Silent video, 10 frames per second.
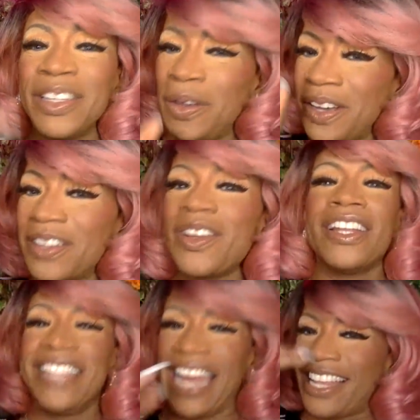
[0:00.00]
So you can
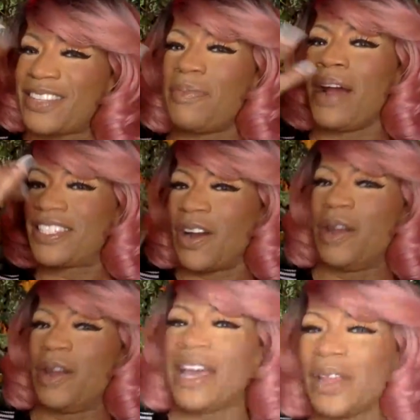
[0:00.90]
start now. It's probably
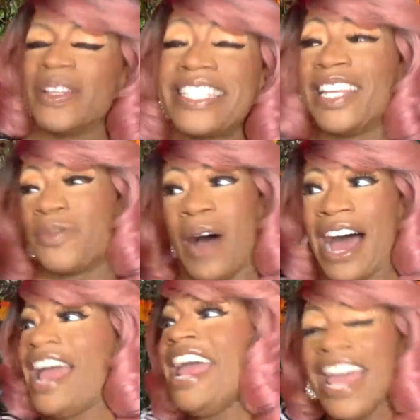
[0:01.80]
starting to make a little sense
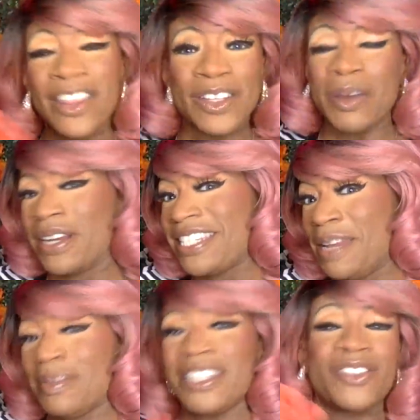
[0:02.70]
why there's so
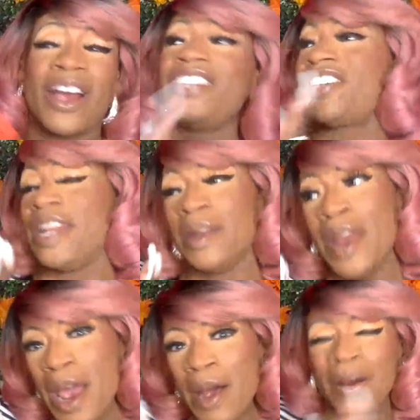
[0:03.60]
much demonstration
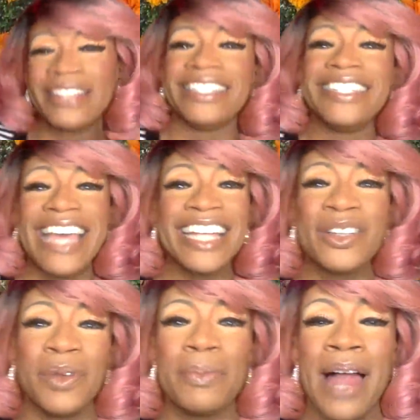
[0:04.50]
and yeah,
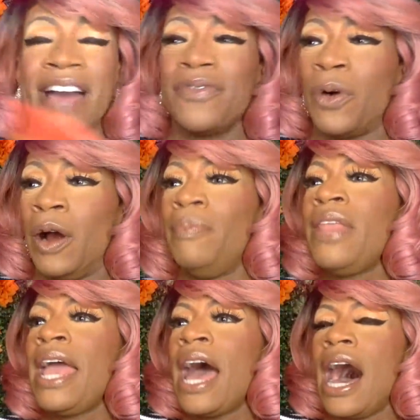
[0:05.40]
presentation with the does.
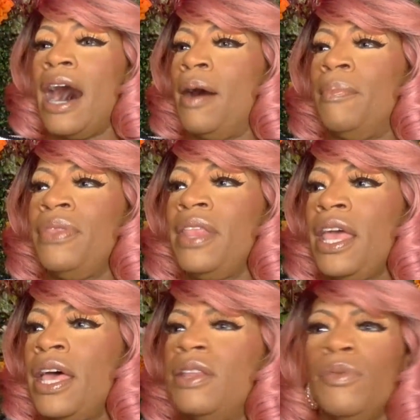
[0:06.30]
platform. Yeah.
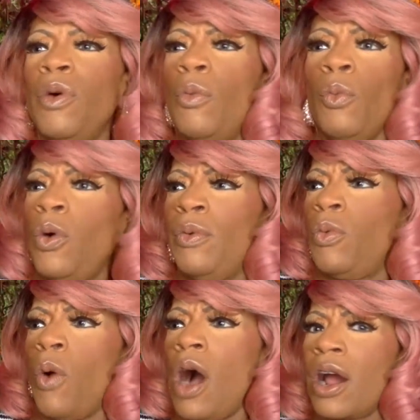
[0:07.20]
Um,
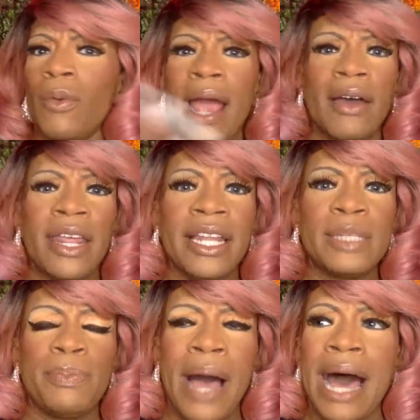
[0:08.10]
would walk around
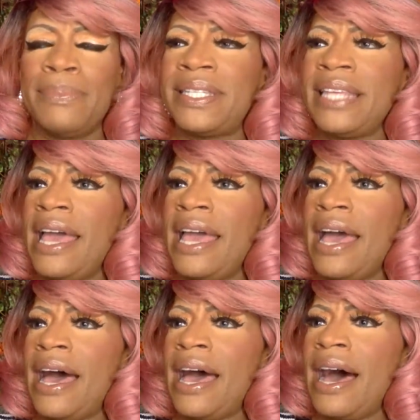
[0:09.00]
in his pops
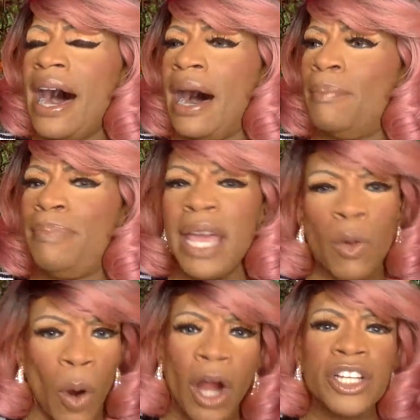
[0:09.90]
uh, big
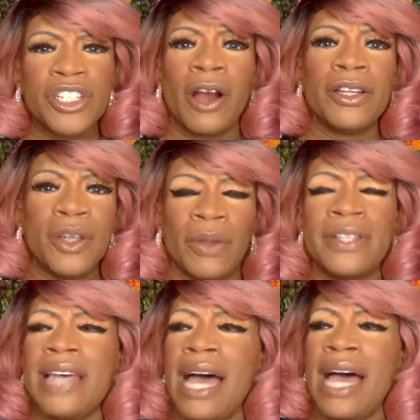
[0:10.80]
work shirt. You know, at the
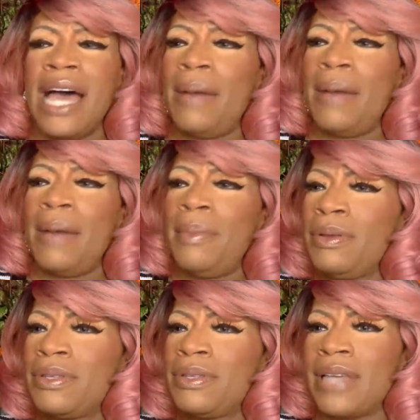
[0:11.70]
time he was like maybe
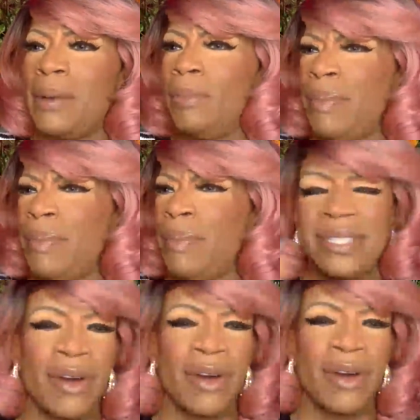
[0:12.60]
seven or eight years
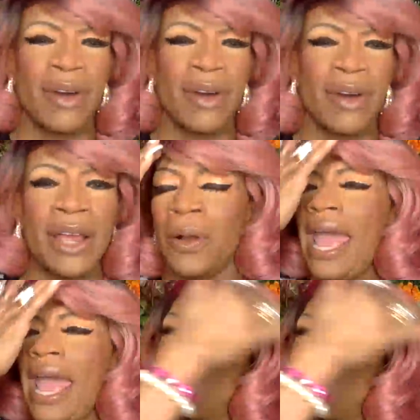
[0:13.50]
old, and to
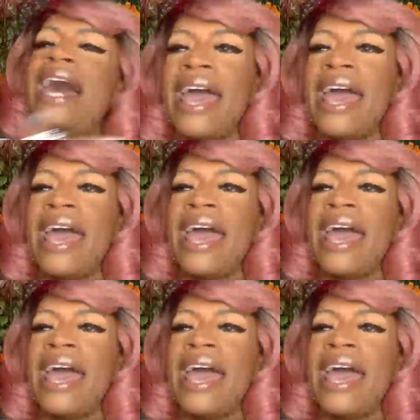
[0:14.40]
not have,